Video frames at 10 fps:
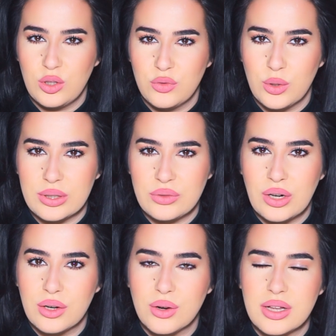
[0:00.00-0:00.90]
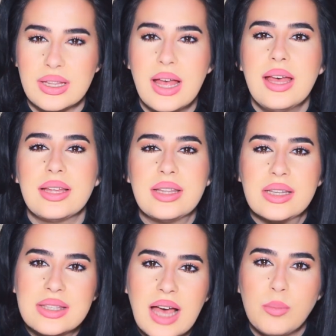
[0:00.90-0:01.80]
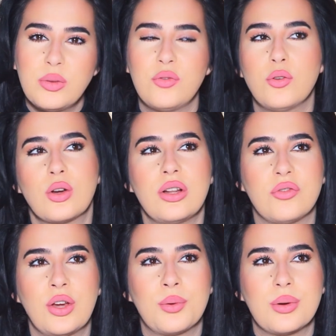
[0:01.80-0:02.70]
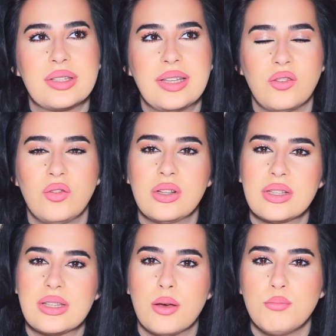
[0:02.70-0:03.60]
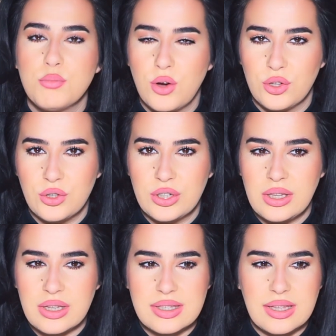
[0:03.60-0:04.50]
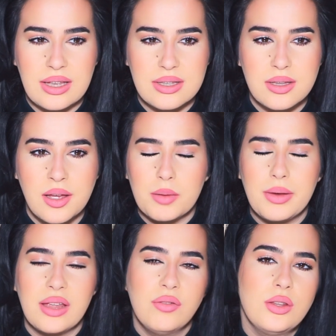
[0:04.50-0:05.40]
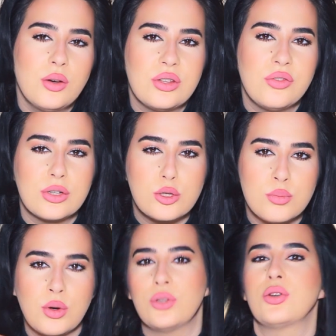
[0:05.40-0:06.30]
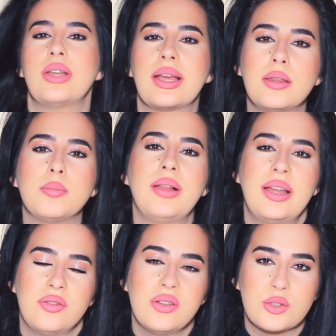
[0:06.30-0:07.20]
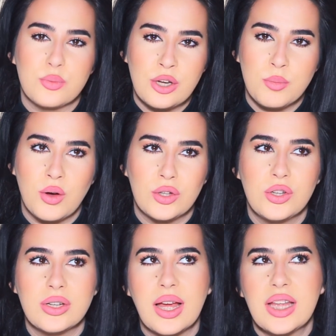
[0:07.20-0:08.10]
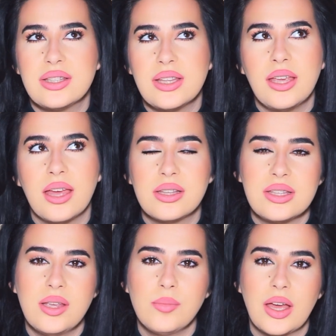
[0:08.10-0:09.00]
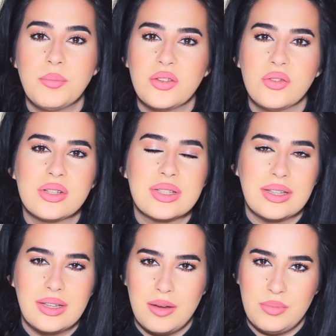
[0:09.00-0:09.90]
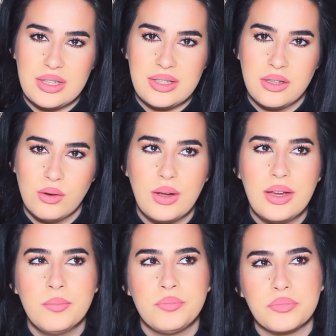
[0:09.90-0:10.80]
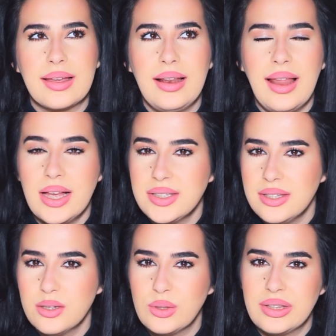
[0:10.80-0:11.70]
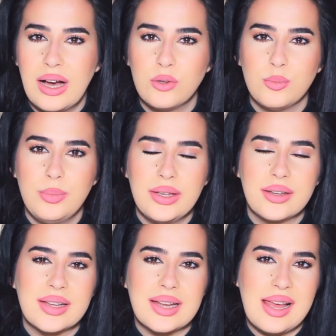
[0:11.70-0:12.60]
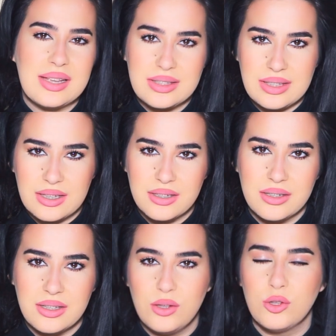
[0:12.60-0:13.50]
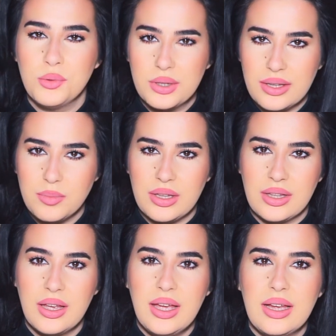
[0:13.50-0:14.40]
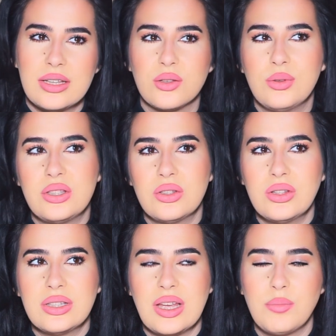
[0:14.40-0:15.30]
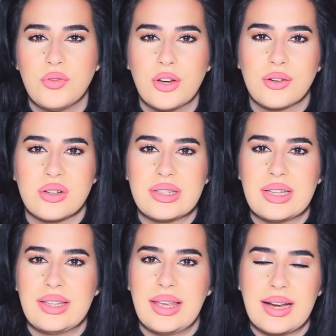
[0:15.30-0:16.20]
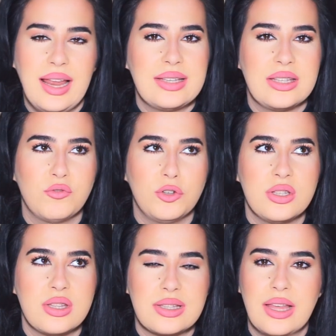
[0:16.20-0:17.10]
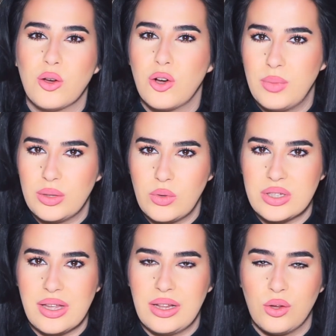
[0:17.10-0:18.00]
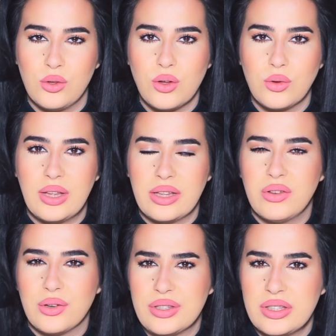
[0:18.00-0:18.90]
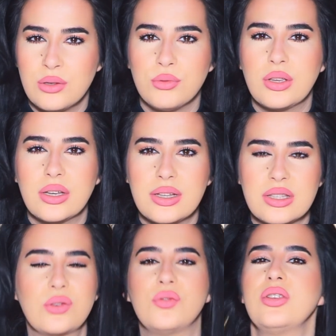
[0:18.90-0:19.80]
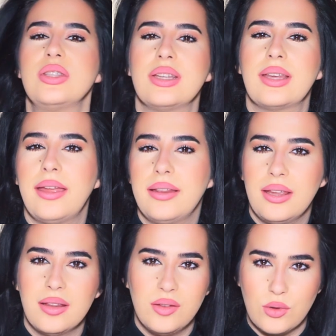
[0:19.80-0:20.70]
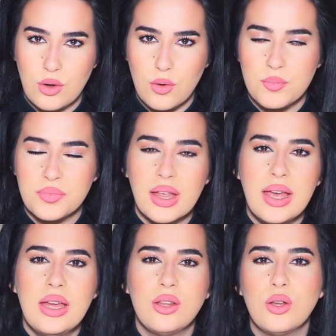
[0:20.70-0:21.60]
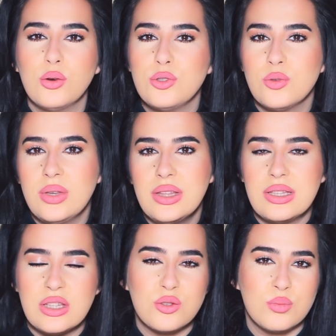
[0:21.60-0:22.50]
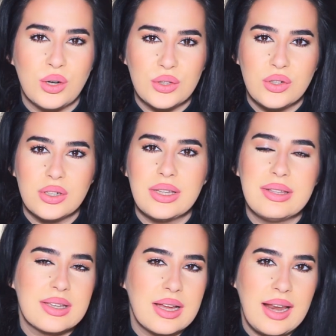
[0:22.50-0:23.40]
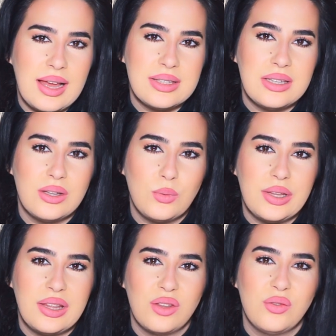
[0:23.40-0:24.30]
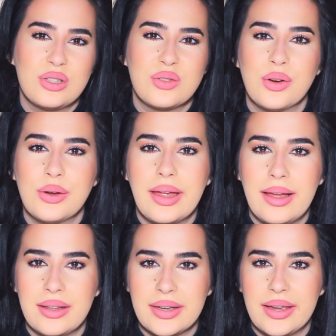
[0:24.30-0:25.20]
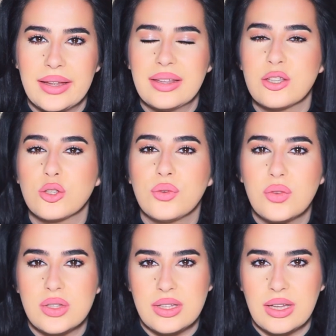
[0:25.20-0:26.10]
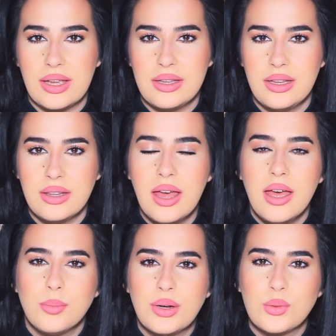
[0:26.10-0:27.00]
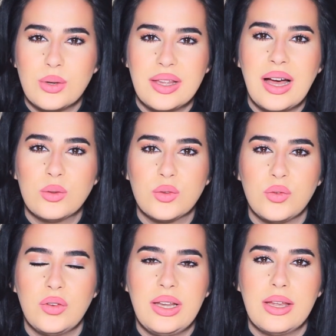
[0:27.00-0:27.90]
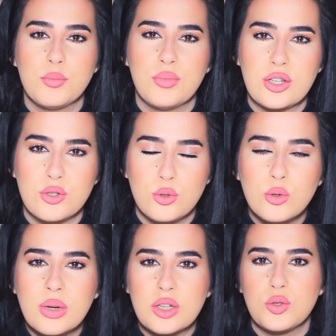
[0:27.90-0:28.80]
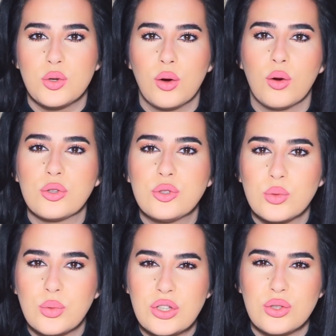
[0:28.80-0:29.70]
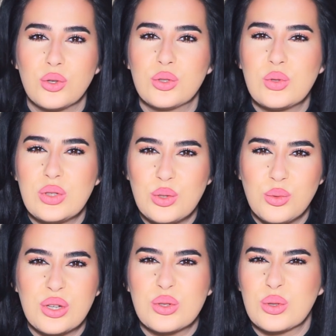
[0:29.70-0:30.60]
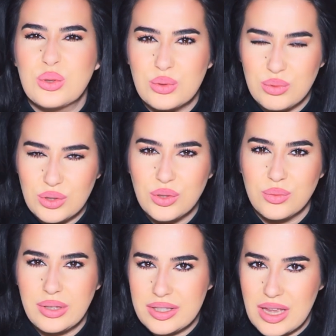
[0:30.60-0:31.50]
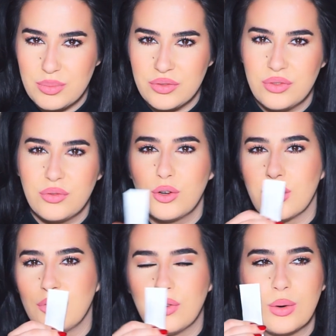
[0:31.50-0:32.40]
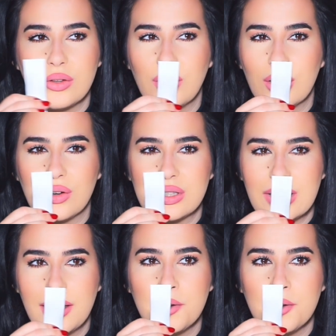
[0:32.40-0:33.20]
forward fragrance, the type of floral fragrance that feels modern in a sense. But even though it feels modern, like the blend feels pretty modern, I'd say at the same time it feels timeless in a way. Classy without being classic, you know what I mean? So it's not the type of fragrance that's a classic, for instance, like Coco Mademoiselle, you know, that very serious, sophisticated, you know. No, to me this is modern. It's classy in a way that it feels very elegant and sophisticated, but without feeling too mature or too rigid or too serious or too, you know, that type of floral forward fragrance.